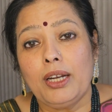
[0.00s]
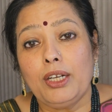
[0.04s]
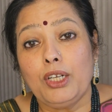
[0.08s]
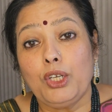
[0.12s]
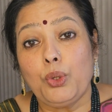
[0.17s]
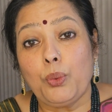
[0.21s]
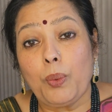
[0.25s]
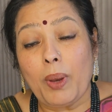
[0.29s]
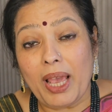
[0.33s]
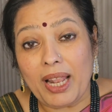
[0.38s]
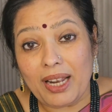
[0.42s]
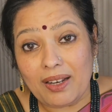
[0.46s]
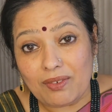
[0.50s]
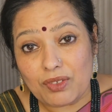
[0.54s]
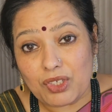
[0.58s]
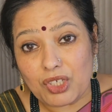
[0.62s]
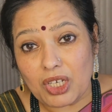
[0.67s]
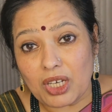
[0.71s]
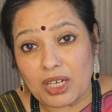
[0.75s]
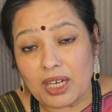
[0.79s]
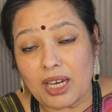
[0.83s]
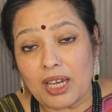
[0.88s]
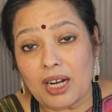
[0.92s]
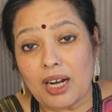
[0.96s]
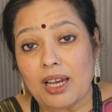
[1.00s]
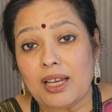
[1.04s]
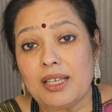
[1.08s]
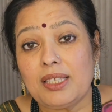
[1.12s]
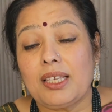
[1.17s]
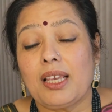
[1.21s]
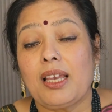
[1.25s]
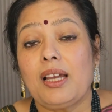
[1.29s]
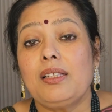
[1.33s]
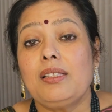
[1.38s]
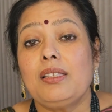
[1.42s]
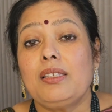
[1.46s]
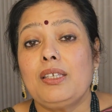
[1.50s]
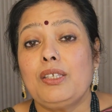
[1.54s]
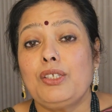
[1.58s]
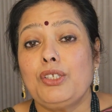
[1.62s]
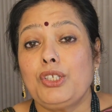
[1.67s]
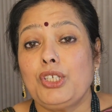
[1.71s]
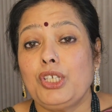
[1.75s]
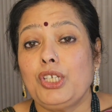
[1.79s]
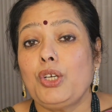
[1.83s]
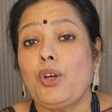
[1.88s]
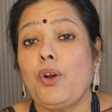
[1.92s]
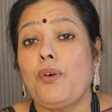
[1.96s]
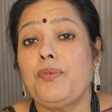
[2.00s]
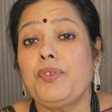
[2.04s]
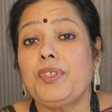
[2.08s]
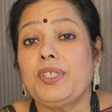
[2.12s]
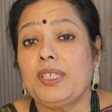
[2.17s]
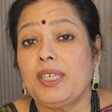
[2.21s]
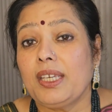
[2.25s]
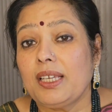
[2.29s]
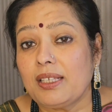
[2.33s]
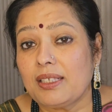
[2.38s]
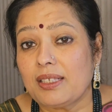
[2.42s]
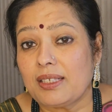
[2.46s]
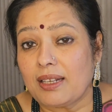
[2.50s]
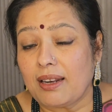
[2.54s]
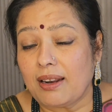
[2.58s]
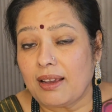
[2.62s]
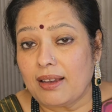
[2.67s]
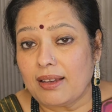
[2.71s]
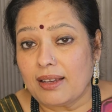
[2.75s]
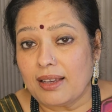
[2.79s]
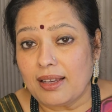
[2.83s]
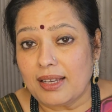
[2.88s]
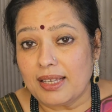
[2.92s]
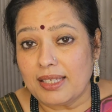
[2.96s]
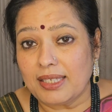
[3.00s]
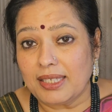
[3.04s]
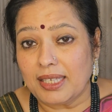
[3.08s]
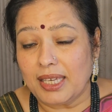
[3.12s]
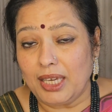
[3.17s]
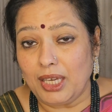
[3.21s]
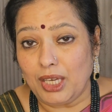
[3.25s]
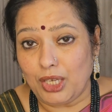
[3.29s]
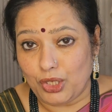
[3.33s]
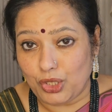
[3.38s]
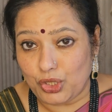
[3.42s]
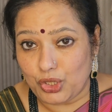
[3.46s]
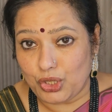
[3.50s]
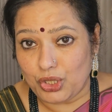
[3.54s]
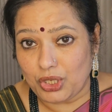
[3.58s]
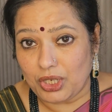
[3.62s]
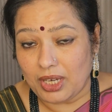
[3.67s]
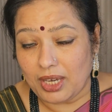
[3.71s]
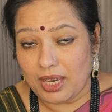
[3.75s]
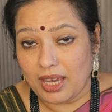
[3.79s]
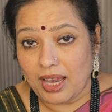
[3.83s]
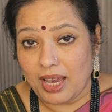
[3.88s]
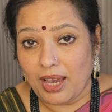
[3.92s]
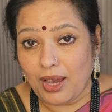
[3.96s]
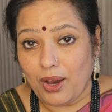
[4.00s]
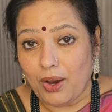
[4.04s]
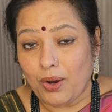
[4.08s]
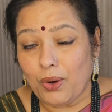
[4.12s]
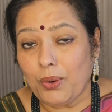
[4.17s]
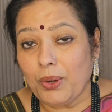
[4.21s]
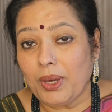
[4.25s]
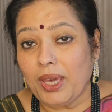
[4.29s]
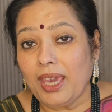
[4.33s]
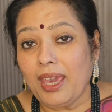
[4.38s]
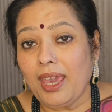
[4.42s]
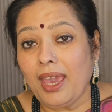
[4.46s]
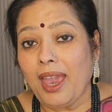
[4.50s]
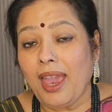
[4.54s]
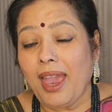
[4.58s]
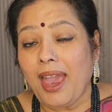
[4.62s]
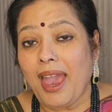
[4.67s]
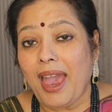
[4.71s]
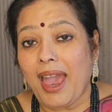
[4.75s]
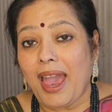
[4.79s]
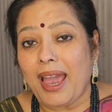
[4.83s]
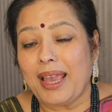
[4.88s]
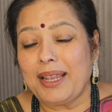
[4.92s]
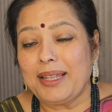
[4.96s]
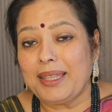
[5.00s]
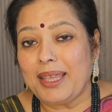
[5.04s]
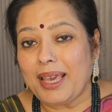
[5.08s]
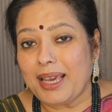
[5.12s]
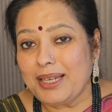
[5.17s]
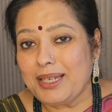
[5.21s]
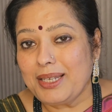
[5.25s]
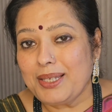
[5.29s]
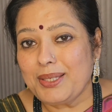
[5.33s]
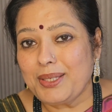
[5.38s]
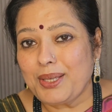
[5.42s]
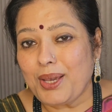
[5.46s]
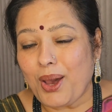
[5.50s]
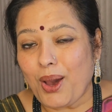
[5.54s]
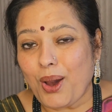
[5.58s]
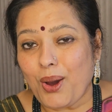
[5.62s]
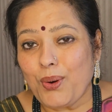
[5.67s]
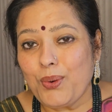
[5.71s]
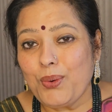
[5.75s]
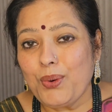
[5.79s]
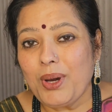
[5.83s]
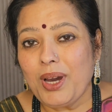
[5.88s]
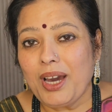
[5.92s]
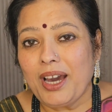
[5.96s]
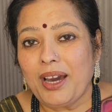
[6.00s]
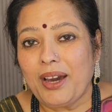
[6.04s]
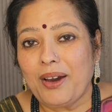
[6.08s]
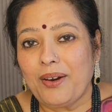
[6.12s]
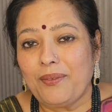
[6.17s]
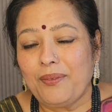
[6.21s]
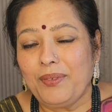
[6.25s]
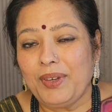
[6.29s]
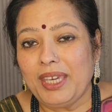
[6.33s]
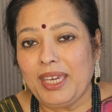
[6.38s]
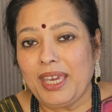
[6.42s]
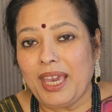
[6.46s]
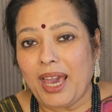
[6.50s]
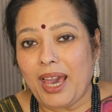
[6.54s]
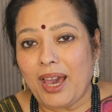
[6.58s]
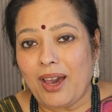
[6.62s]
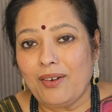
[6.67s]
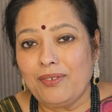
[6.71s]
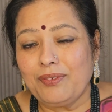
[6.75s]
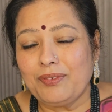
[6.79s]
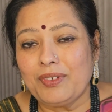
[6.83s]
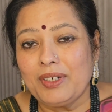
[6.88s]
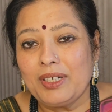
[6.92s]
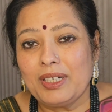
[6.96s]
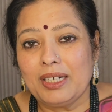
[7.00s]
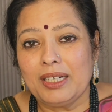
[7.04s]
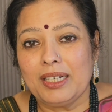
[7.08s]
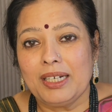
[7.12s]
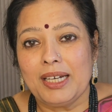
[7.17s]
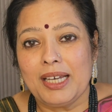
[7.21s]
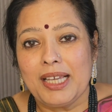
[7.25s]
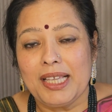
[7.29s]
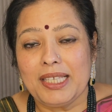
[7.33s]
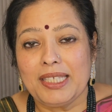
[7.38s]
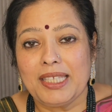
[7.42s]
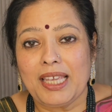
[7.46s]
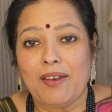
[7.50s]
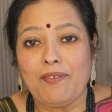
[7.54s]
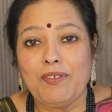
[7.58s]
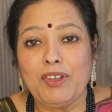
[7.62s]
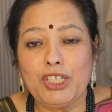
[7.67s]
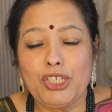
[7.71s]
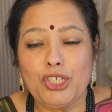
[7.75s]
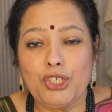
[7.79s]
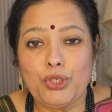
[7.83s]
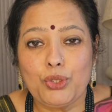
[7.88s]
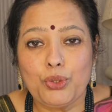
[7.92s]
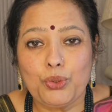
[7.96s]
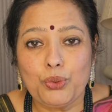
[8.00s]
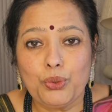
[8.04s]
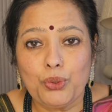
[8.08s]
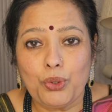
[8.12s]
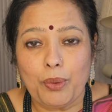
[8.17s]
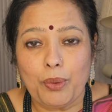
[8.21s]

12 chakras consisting of 6 ragas each. Okay, and that is how we have 72